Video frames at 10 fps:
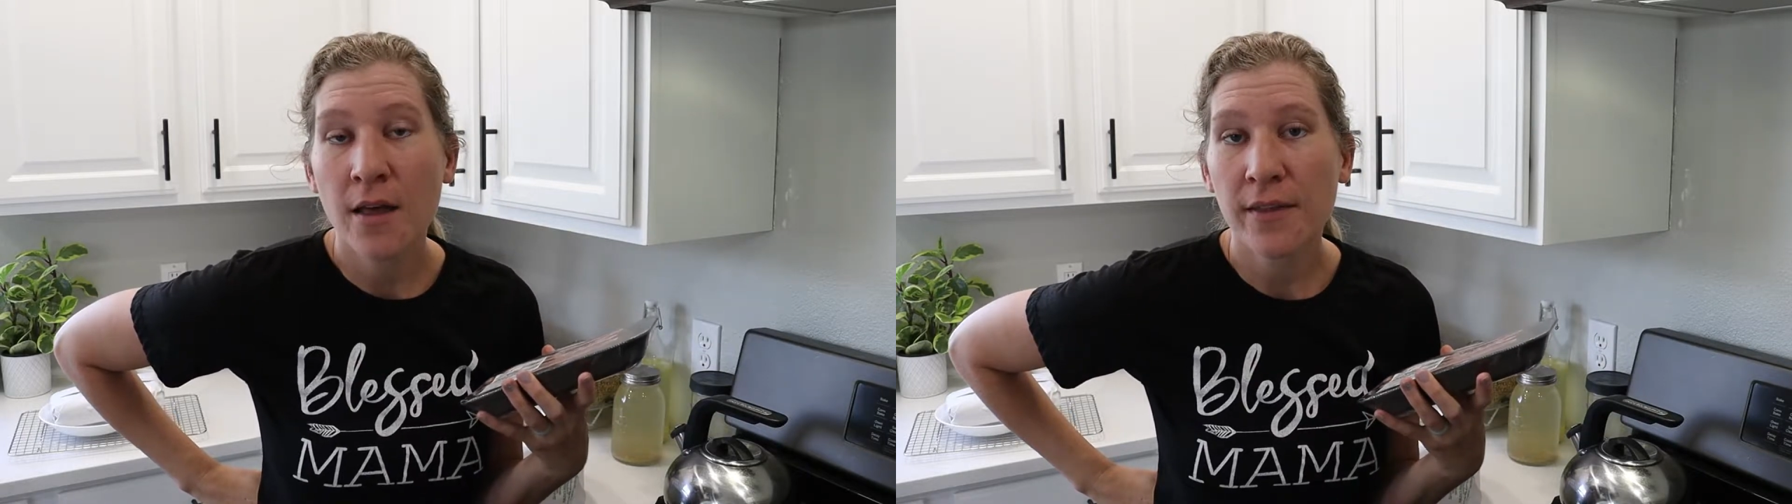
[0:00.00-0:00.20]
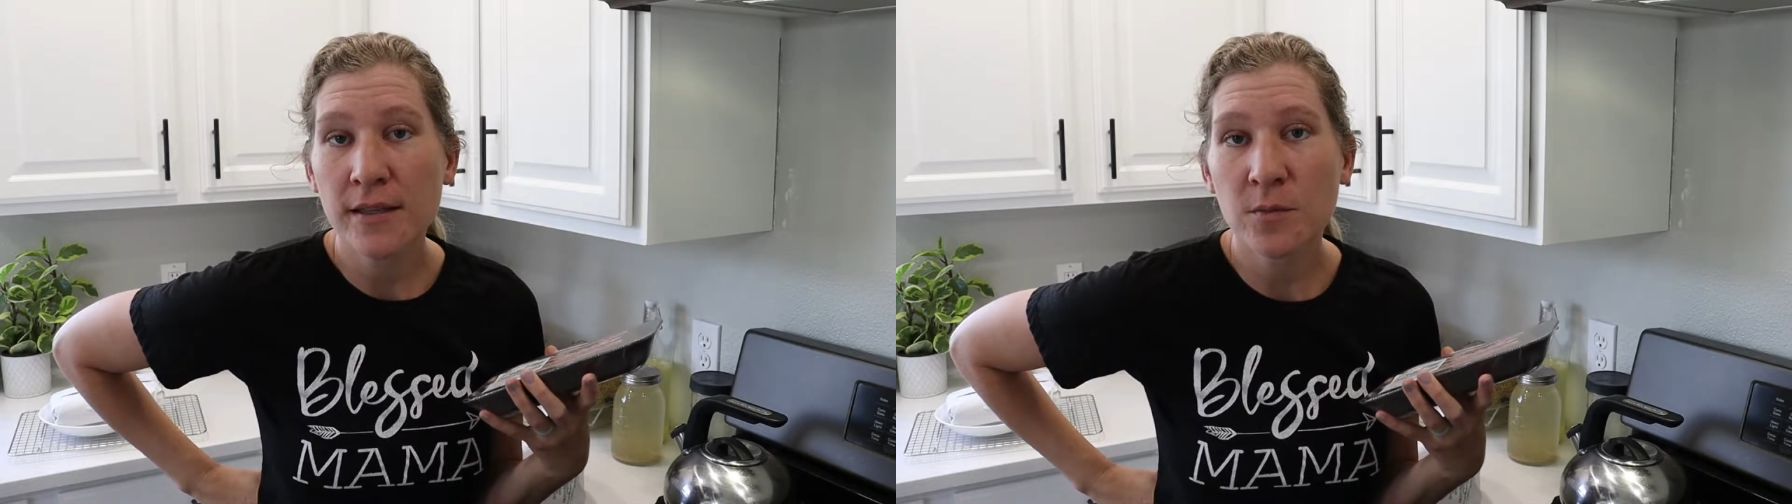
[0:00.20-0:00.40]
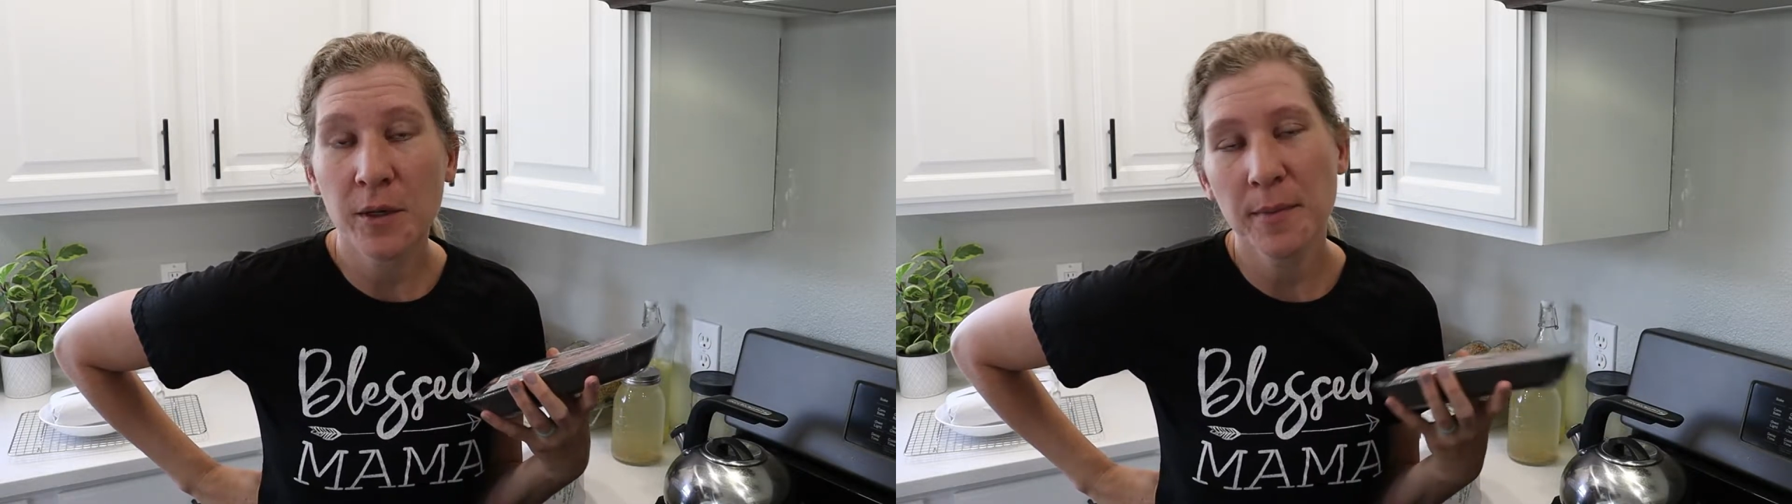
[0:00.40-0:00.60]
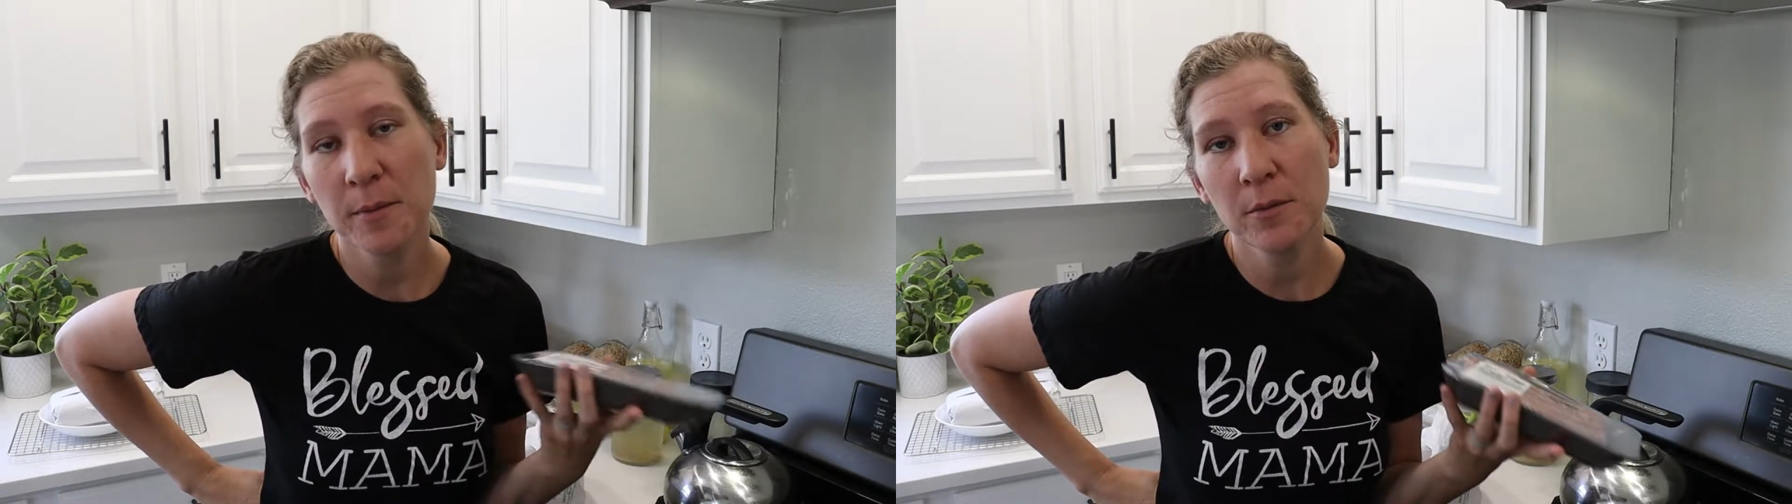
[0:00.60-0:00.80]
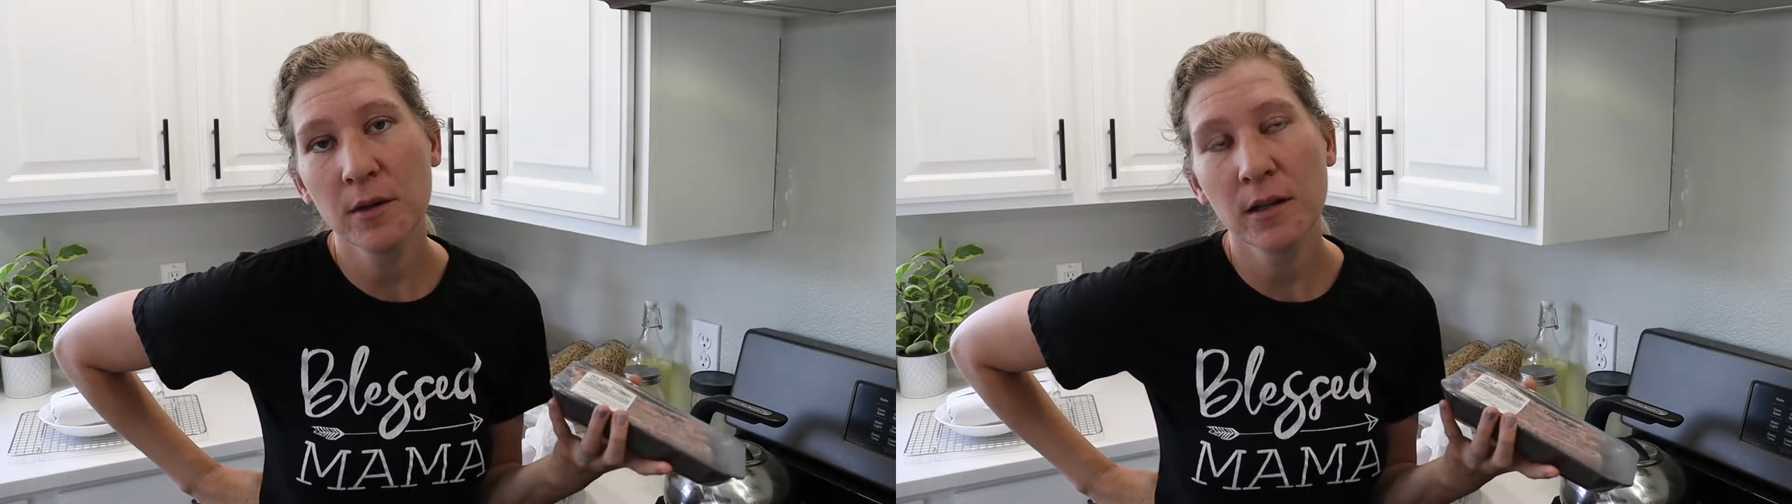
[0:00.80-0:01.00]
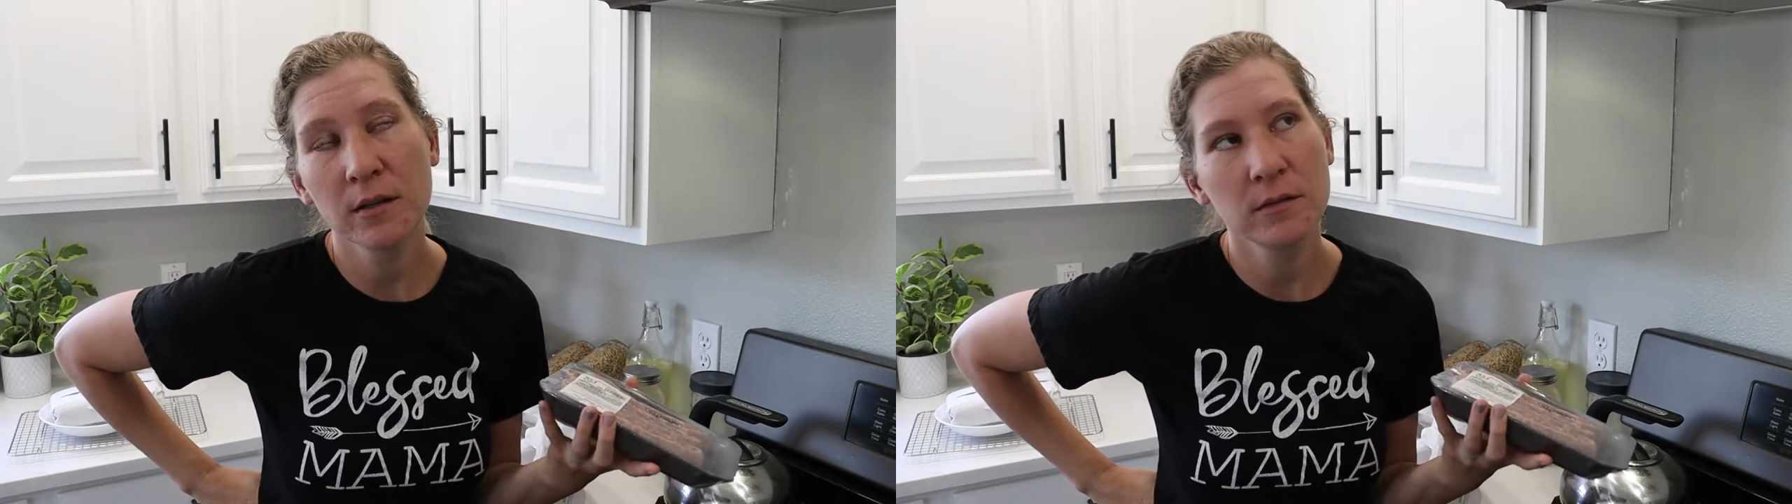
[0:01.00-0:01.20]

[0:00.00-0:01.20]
that's weird. Maybe we'll,